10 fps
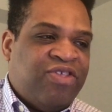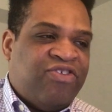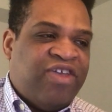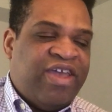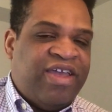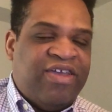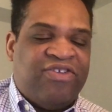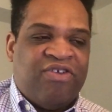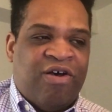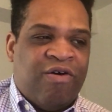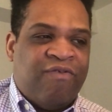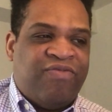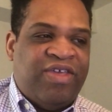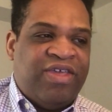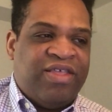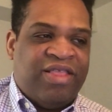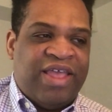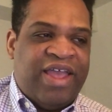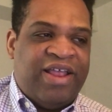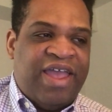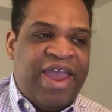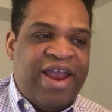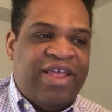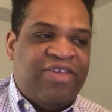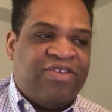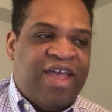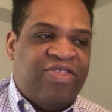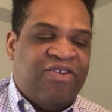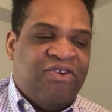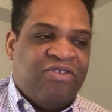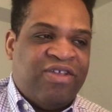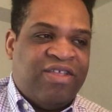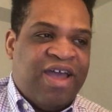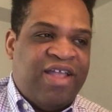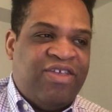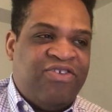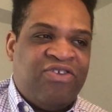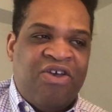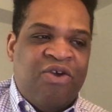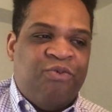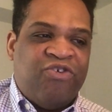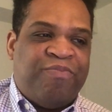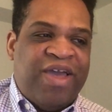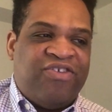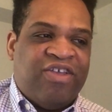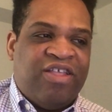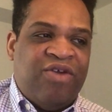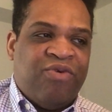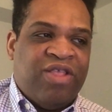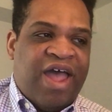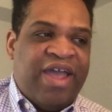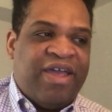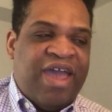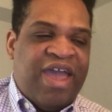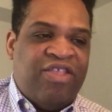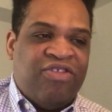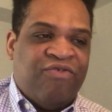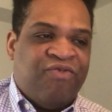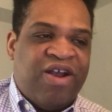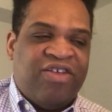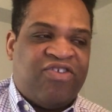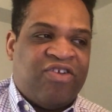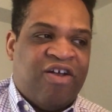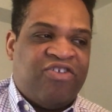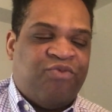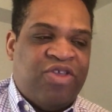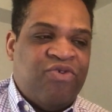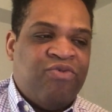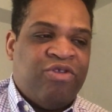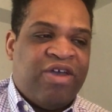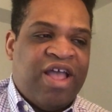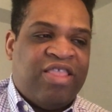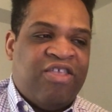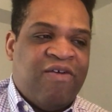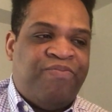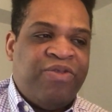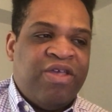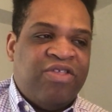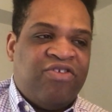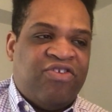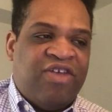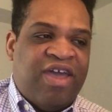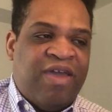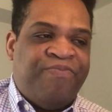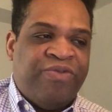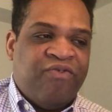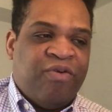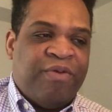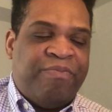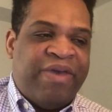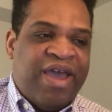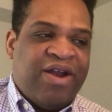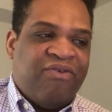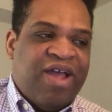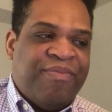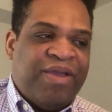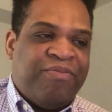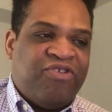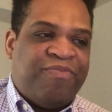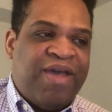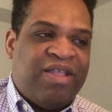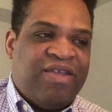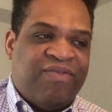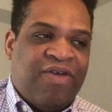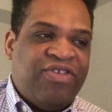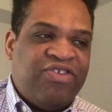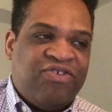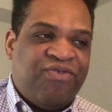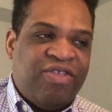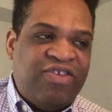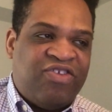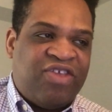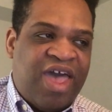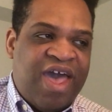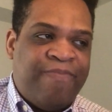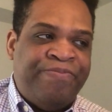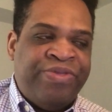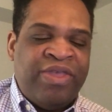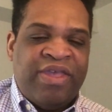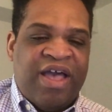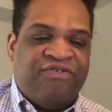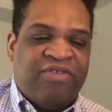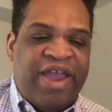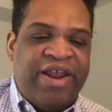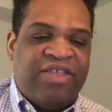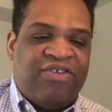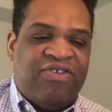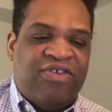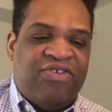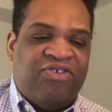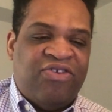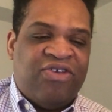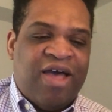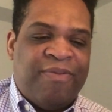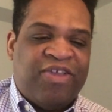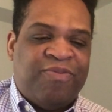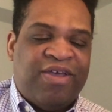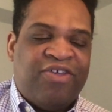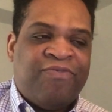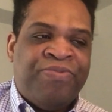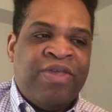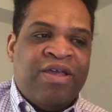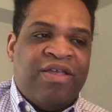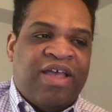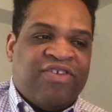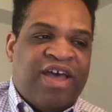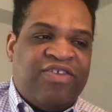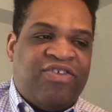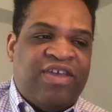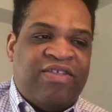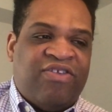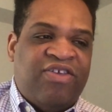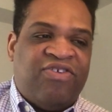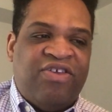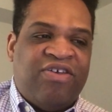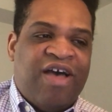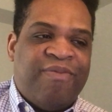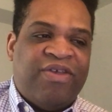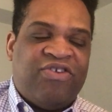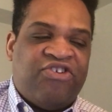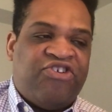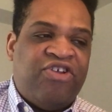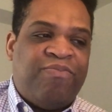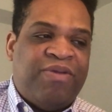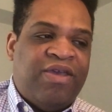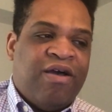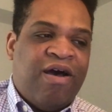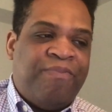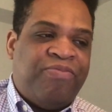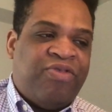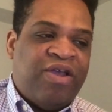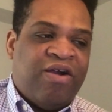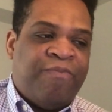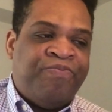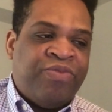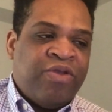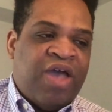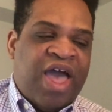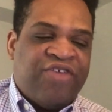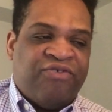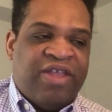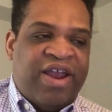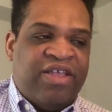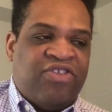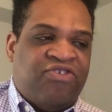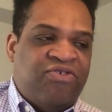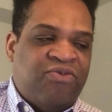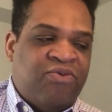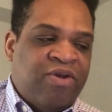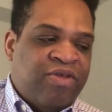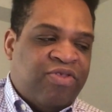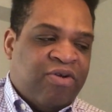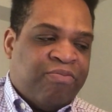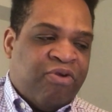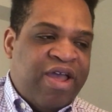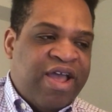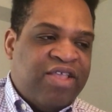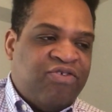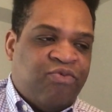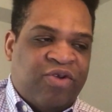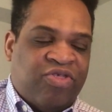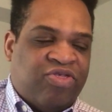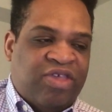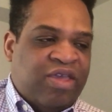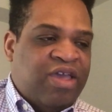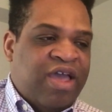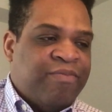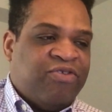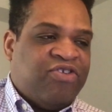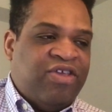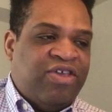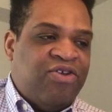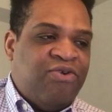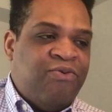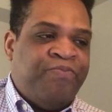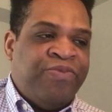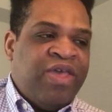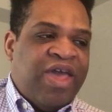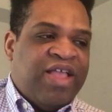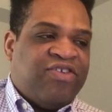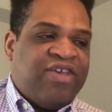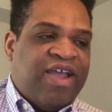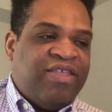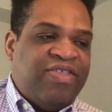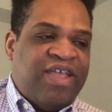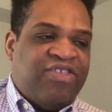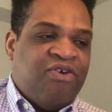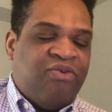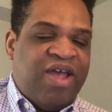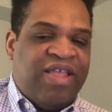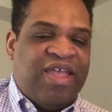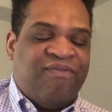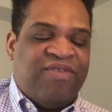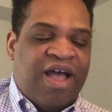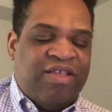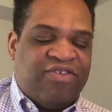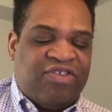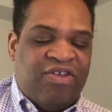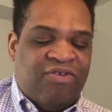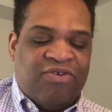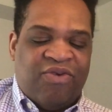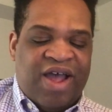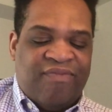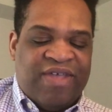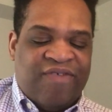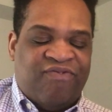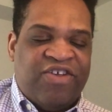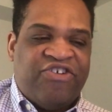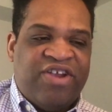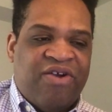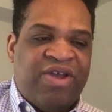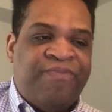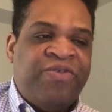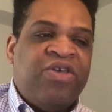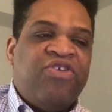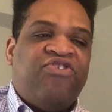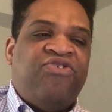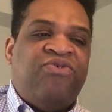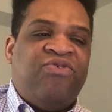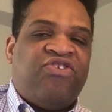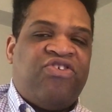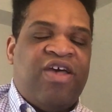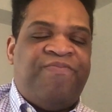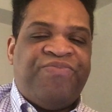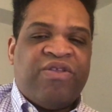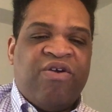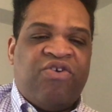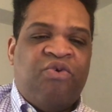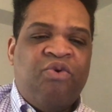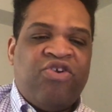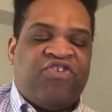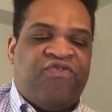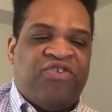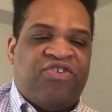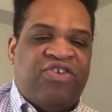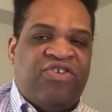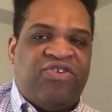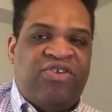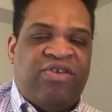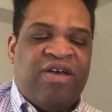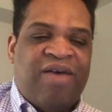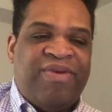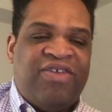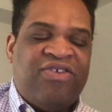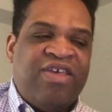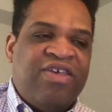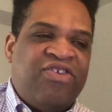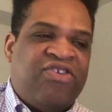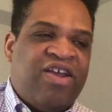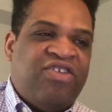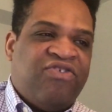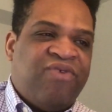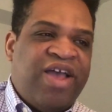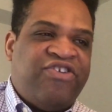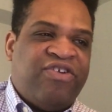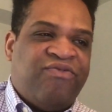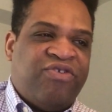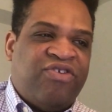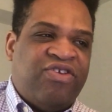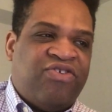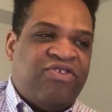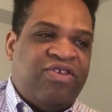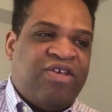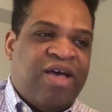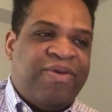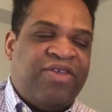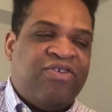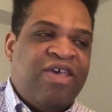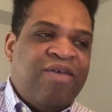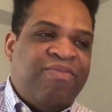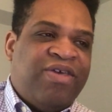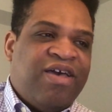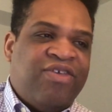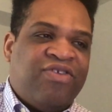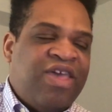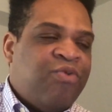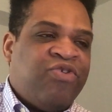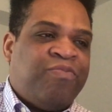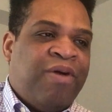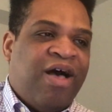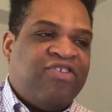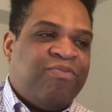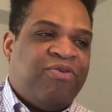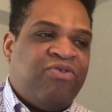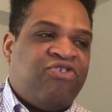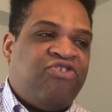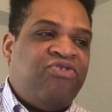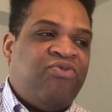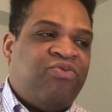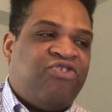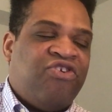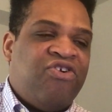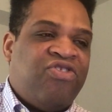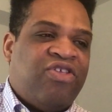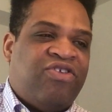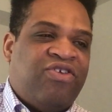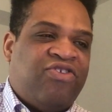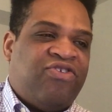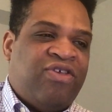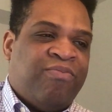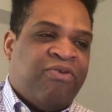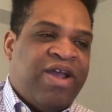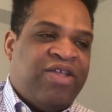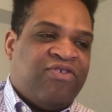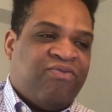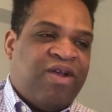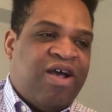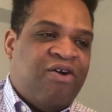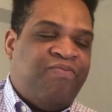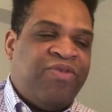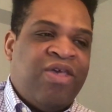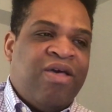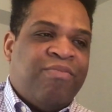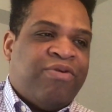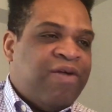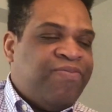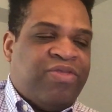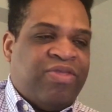the days of the late 80s and the early 90s, which basically were like a renaissance when you look at them today from a panoramic perspective. Now, this is really sad as related to DC Comics because, as I see it, DC Comics should be up there as related to their brand with the MCU, and sadly, they don't have they have not still don't have that visionary to set a course for DC Comics, set a direction for DC Comics, because it was possible to turn the DC brand around, but